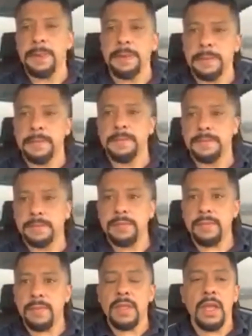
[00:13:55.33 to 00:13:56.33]
where
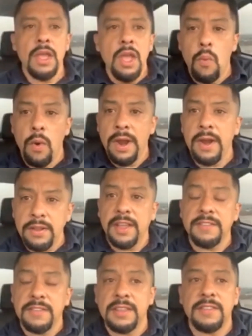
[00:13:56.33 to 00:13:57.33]
does it say
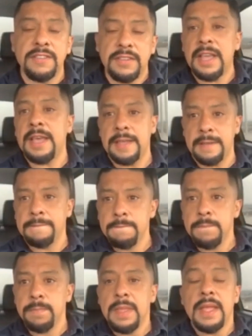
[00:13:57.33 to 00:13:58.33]
that I
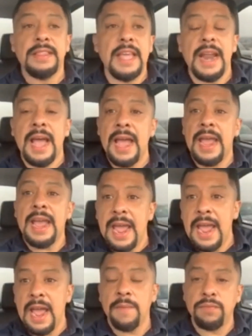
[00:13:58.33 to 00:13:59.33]
have to
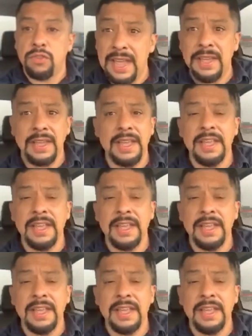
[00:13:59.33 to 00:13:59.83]
wear?